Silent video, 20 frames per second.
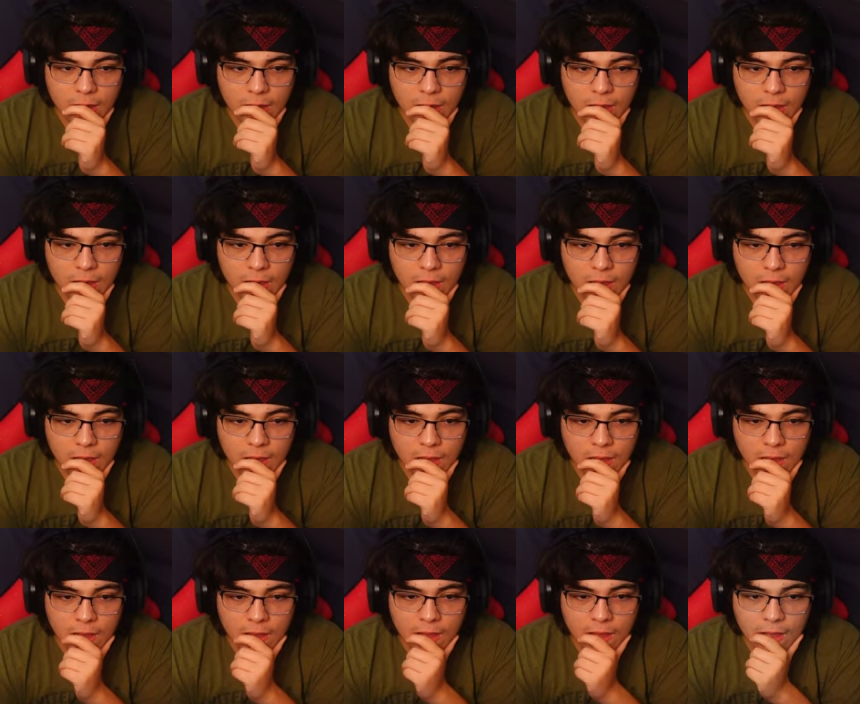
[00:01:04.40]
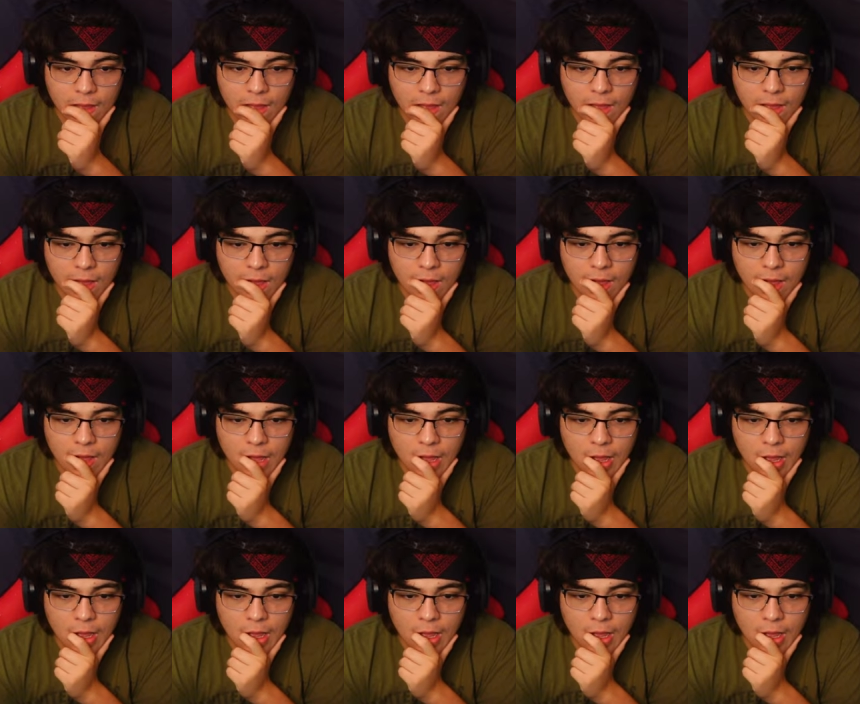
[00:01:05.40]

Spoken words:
Nobody speaks.